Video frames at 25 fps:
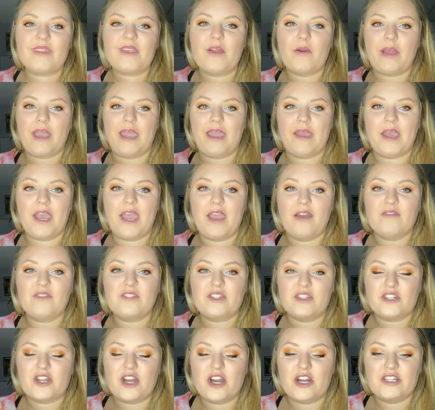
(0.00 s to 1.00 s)
Okay, I have
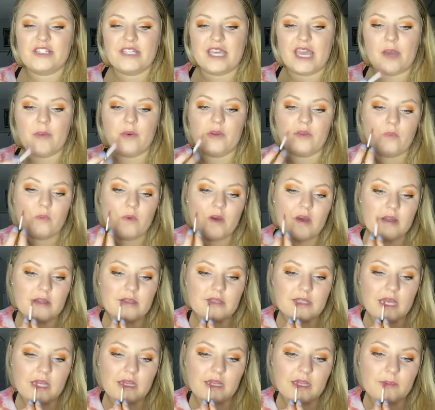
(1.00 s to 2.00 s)
such a hard time with
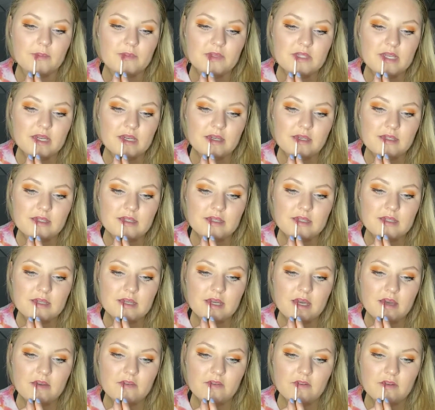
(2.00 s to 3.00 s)
wands on lipsticks and
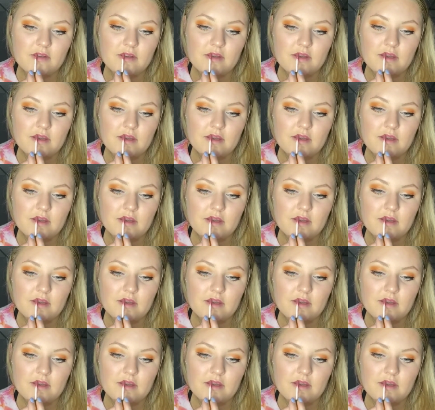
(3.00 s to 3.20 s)
stuff